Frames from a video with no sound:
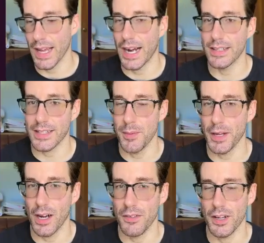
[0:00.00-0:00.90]
A I is coming
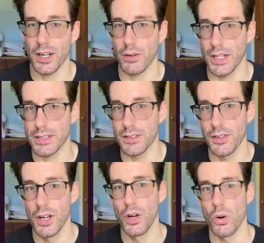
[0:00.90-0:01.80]
off in an aggressive
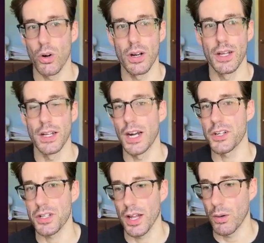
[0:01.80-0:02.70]
or
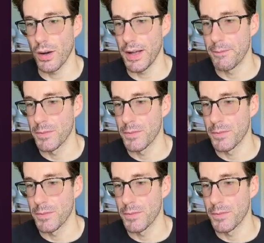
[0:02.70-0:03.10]
nonchalant way.